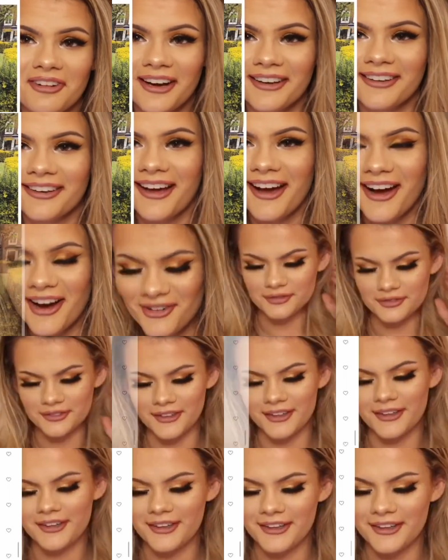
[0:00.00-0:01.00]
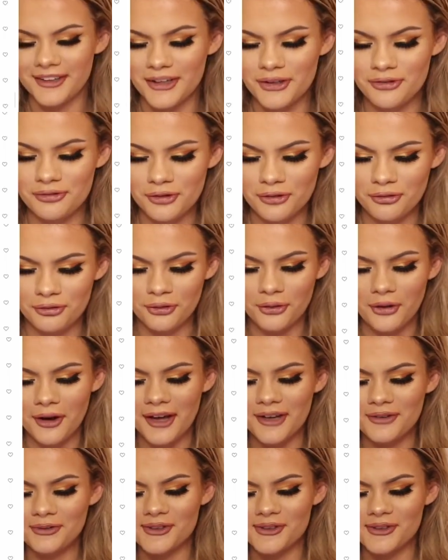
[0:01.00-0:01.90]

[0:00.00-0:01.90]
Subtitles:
right now. If your forehead